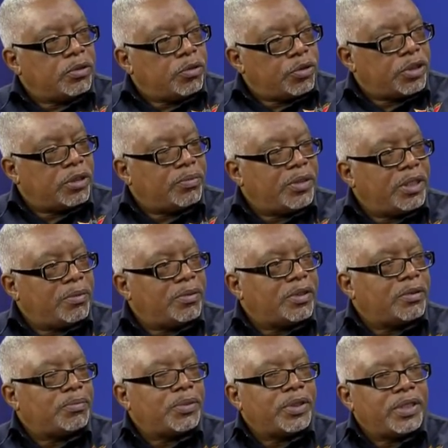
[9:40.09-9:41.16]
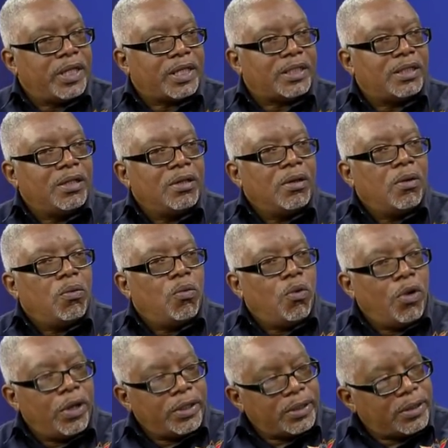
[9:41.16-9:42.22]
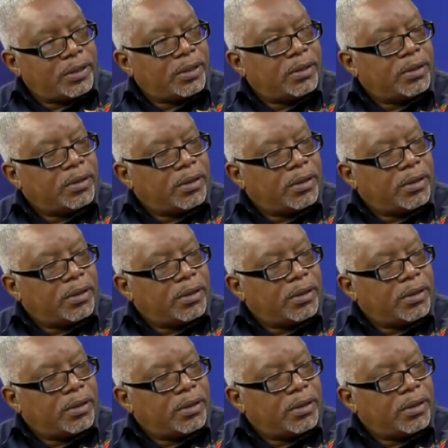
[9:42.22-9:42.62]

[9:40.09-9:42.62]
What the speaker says: you should be able to predict what